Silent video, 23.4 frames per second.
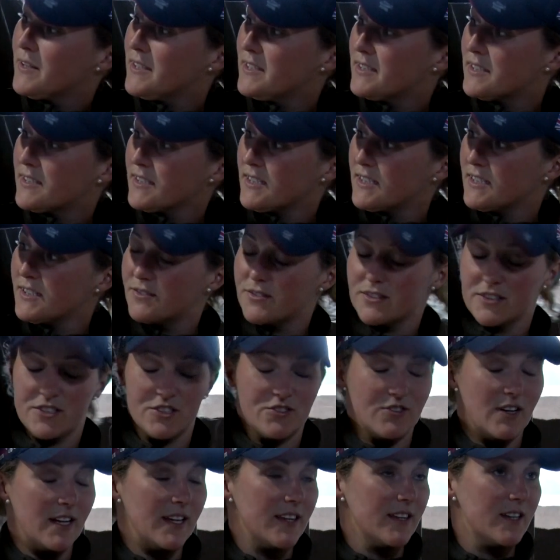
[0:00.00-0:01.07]
he's, he's
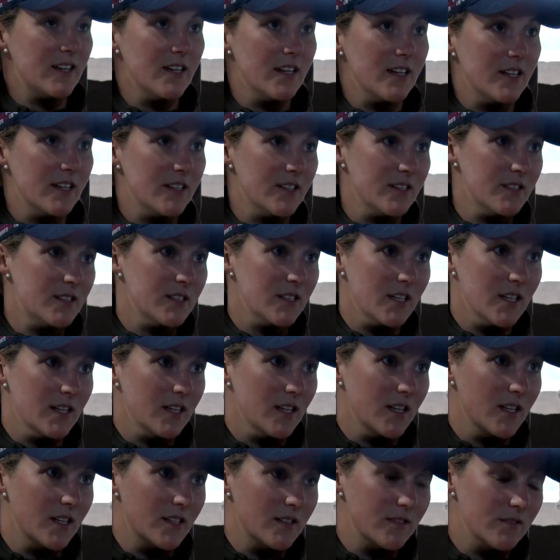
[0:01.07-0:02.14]
strengthened
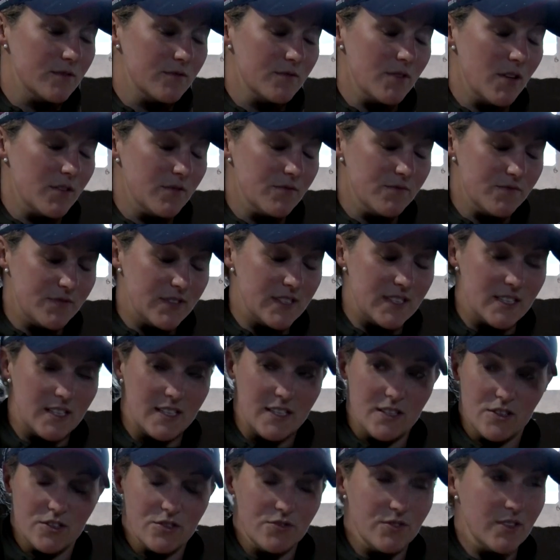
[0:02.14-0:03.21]
and, and, and
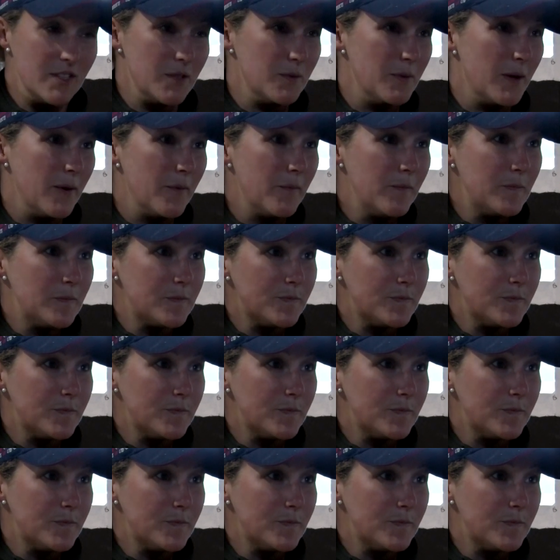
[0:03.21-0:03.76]
physically looks really well.